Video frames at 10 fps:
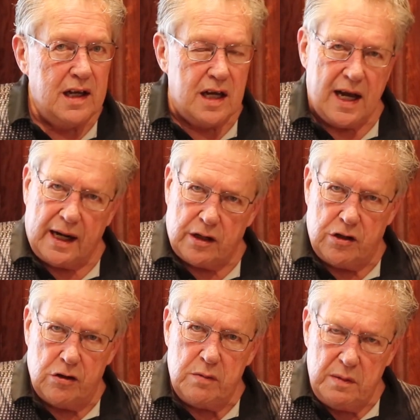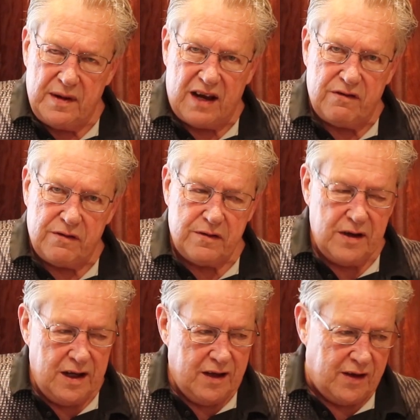You got to cube the beef,
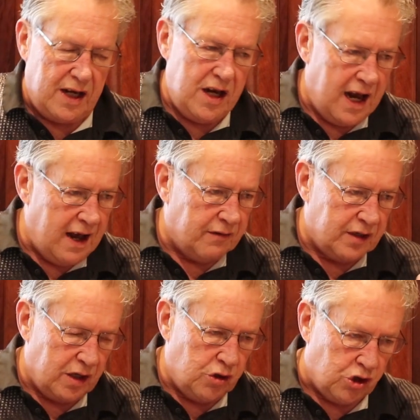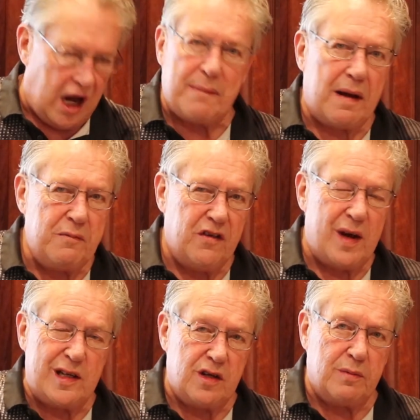then you have to chop up
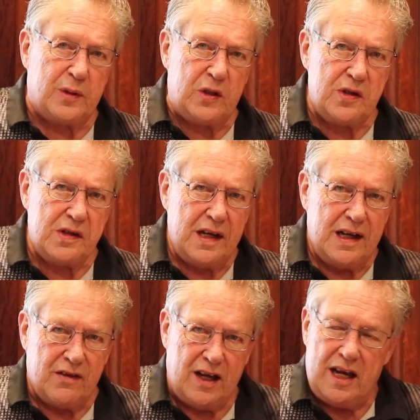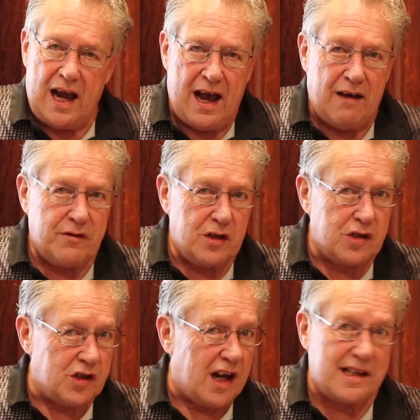your vegetables, then you have to
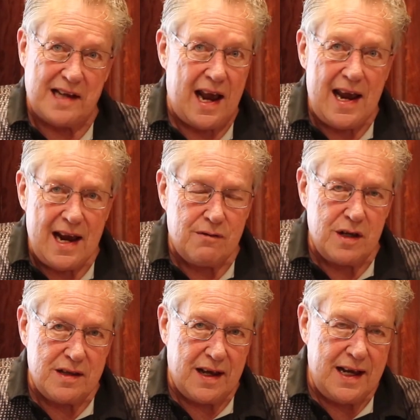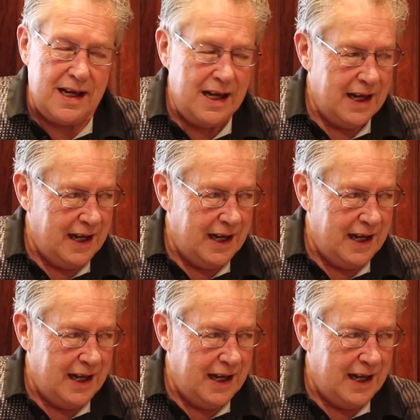saute everything.